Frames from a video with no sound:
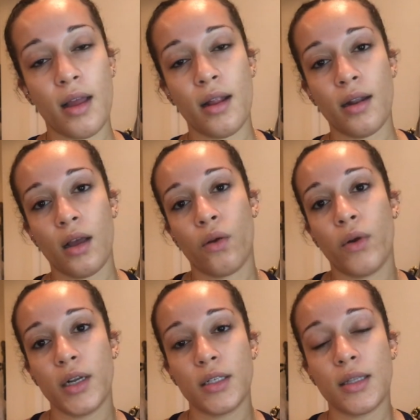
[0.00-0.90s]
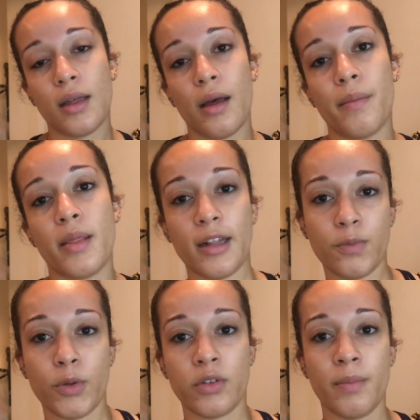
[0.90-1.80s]
and according to them,
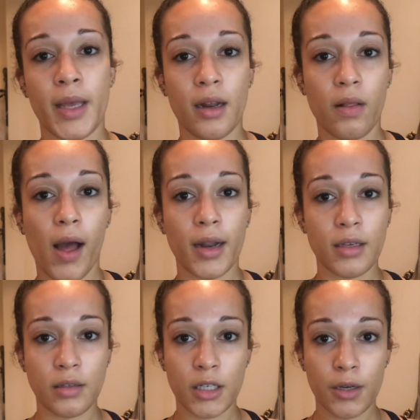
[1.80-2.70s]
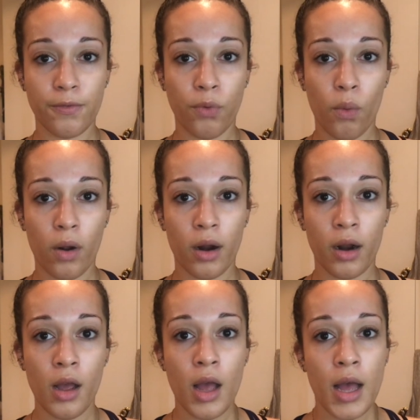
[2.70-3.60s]
that's supposed to make it a lot easier for